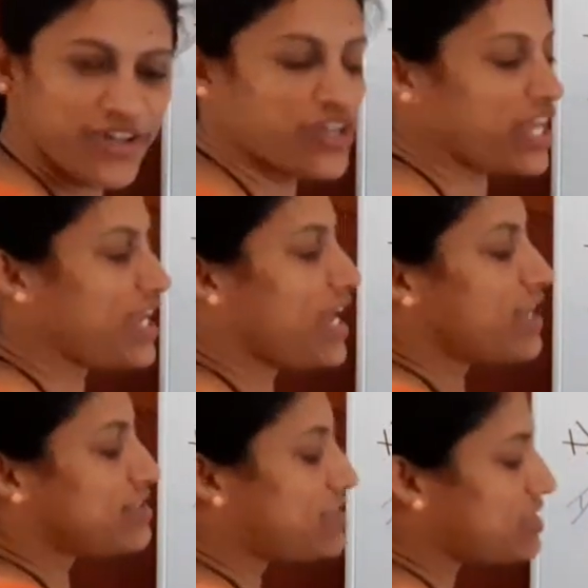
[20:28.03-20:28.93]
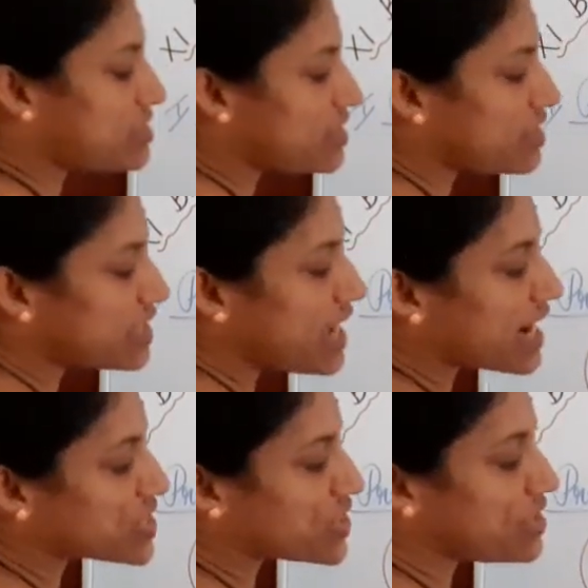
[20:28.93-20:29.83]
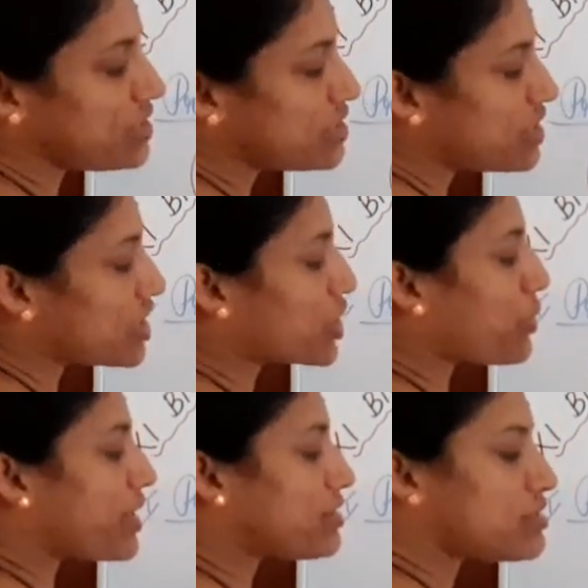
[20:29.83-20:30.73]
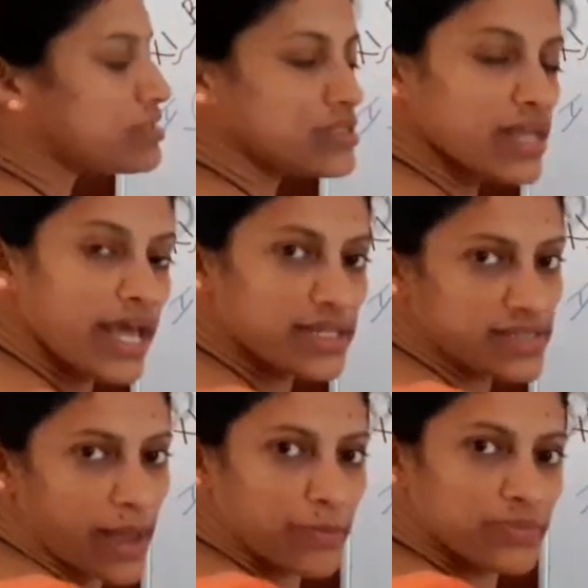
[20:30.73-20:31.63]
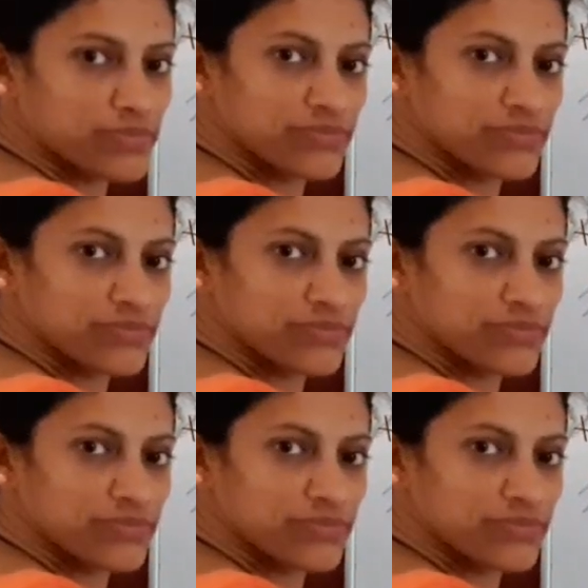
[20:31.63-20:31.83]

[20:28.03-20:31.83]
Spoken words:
Okay, this reaction requires this enzyme.